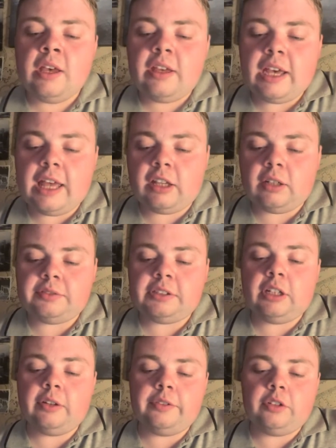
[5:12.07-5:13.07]
Yeah, then obviously
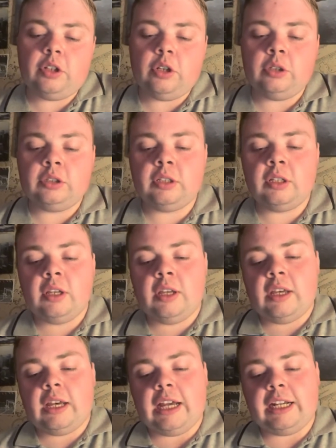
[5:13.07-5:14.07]
in other news,
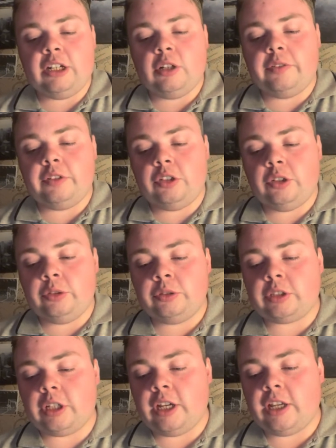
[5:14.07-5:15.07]
and in other
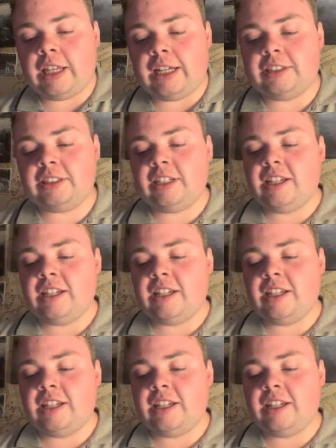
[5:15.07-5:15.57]
news, uh, that